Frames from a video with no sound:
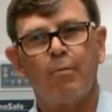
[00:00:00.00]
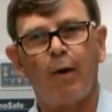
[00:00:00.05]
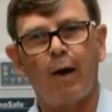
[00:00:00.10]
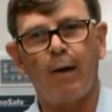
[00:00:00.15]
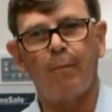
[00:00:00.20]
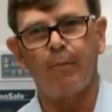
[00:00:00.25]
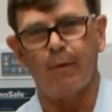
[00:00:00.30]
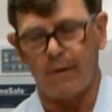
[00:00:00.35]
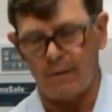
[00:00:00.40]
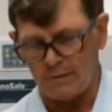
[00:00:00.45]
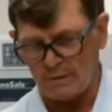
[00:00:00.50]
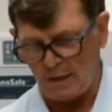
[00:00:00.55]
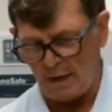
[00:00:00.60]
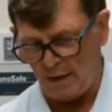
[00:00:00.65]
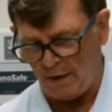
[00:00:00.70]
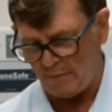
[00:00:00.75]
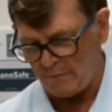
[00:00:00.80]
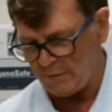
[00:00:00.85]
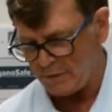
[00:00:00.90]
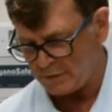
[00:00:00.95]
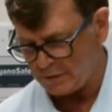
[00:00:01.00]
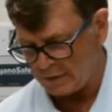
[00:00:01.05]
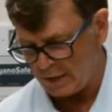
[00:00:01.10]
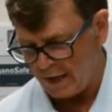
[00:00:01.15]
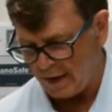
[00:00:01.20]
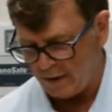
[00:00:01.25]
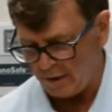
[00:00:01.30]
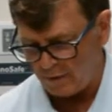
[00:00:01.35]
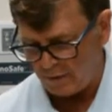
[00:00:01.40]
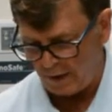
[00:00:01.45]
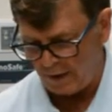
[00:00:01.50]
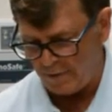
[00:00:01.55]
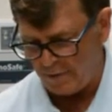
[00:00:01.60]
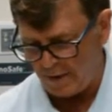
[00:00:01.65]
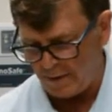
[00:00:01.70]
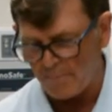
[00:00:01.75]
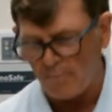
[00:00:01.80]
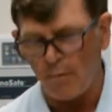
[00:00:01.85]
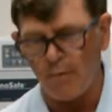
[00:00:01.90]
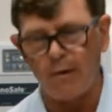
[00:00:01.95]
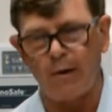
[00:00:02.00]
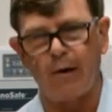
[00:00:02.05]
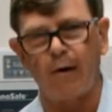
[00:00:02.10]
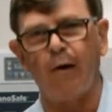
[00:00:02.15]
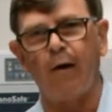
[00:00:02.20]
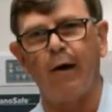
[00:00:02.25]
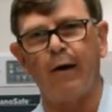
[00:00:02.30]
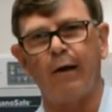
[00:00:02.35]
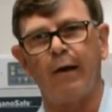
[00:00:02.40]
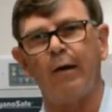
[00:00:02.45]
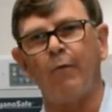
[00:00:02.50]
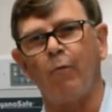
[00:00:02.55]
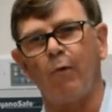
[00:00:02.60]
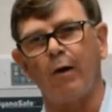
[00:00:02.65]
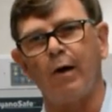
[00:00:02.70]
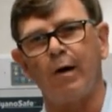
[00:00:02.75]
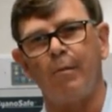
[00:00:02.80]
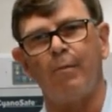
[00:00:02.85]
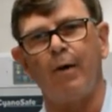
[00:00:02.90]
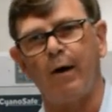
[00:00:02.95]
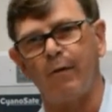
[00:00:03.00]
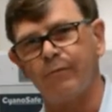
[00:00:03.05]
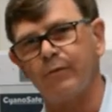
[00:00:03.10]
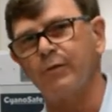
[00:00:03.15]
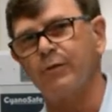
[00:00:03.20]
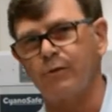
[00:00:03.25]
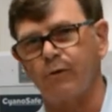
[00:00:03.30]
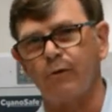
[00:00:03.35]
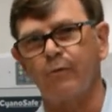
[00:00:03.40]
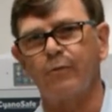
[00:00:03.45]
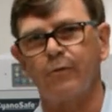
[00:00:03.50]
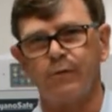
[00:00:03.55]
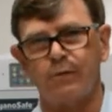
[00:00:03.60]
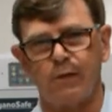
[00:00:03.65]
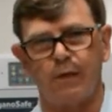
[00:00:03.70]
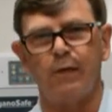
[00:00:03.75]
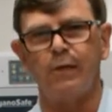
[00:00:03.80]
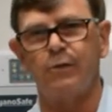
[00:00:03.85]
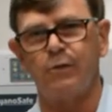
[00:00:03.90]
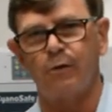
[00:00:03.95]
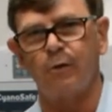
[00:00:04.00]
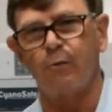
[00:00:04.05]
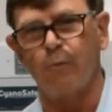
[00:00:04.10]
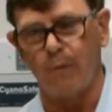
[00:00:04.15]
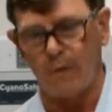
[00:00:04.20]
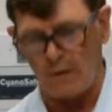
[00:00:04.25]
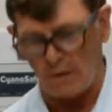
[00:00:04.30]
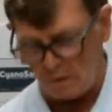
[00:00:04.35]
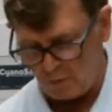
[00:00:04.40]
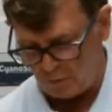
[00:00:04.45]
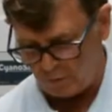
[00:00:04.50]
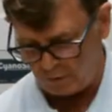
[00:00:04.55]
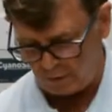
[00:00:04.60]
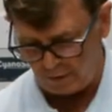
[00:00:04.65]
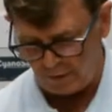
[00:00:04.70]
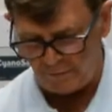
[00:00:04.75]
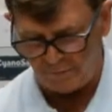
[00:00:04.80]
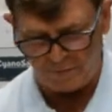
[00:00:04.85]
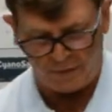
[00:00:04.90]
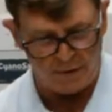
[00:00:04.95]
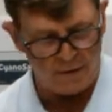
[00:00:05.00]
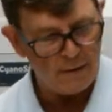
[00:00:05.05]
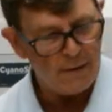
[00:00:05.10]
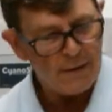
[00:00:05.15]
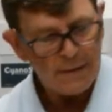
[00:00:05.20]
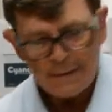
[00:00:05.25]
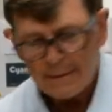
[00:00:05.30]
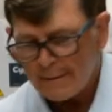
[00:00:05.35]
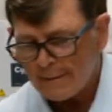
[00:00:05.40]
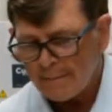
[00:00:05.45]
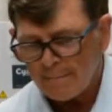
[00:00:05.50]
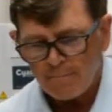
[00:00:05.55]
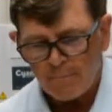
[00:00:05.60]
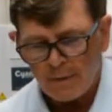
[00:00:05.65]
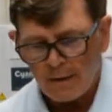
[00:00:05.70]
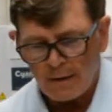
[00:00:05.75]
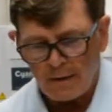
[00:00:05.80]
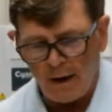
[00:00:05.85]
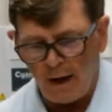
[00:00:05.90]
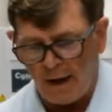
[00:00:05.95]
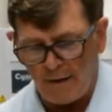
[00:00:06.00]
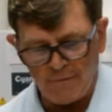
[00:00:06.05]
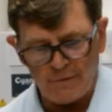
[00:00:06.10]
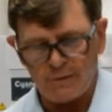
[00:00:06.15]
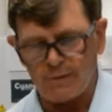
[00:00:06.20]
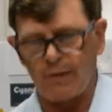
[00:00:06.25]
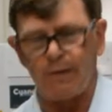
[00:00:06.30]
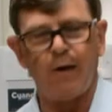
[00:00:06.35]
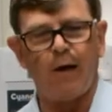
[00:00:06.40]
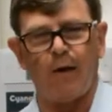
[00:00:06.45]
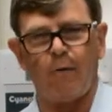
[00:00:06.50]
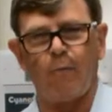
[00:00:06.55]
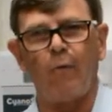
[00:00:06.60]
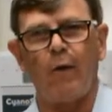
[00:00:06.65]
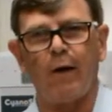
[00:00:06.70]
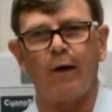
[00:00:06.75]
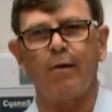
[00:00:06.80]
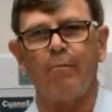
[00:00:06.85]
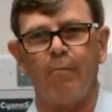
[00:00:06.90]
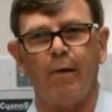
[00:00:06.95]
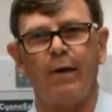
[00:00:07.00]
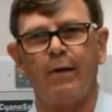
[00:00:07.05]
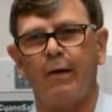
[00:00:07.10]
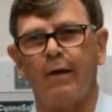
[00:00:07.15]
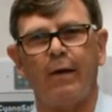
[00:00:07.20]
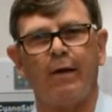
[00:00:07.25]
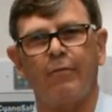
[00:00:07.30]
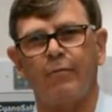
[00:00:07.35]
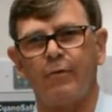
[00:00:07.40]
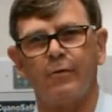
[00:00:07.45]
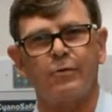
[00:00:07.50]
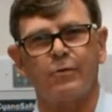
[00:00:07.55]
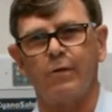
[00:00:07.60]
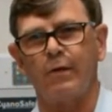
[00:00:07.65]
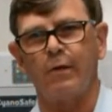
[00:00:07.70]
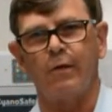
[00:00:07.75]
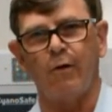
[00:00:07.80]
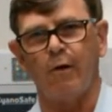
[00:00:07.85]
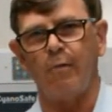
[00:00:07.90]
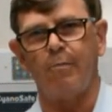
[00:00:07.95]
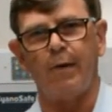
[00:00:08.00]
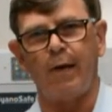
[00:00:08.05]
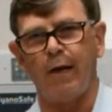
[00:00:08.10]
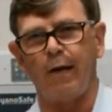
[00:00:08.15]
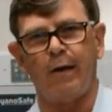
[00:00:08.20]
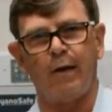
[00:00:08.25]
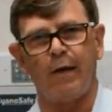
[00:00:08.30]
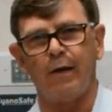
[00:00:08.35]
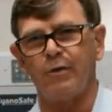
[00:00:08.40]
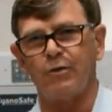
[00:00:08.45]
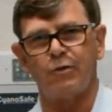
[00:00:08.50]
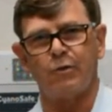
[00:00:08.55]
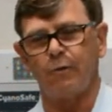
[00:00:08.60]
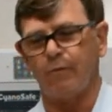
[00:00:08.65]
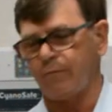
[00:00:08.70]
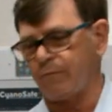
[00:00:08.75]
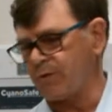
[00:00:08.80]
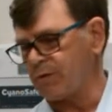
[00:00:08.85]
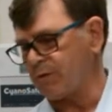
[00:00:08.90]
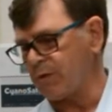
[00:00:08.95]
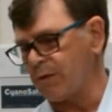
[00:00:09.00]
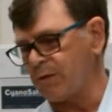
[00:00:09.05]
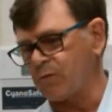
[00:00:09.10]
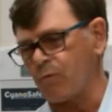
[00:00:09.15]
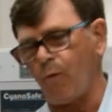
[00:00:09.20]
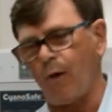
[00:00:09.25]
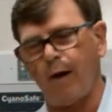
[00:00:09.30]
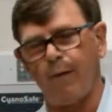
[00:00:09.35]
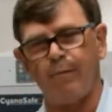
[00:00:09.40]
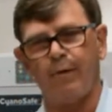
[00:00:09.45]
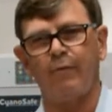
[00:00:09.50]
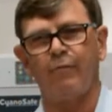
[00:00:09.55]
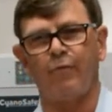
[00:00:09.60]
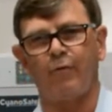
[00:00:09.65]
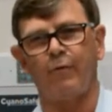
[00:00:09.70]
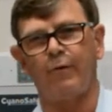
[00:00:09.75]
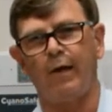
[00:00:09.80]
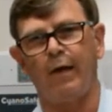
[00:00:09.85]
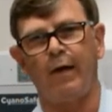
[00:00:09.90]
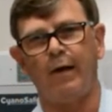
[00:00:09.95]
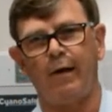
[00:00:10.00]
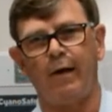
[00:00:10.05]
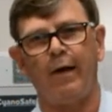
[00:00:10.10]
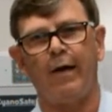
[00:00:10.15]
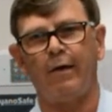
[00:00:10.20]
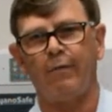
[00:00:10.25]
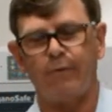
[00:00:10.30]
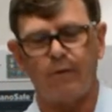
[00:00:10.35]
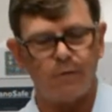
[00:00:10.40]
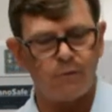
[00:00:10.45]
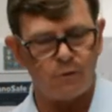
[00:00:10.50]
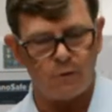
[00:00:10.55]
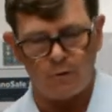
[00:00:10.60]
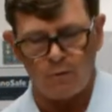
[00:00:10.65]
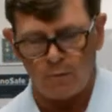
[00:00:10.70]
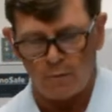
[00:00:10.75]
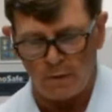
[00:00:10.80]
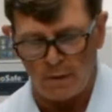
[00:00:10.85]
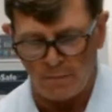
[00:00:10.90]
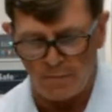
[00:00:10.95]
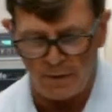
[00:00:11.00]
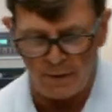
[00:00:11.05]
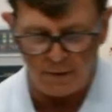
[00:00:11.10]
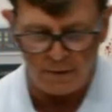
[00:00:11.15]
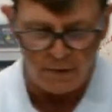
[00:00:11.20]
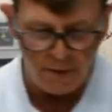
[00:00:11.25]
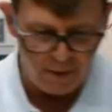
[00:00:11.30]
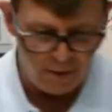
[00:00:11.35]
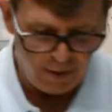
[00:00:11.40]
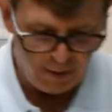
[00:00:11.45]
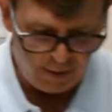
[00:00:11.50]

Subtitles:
properties of the scale and then put it on, it will come off the surface easier when you go to lift it. Obviously not recommended if there's going to be any issue of swabbing for DNA evidence. You don't want to be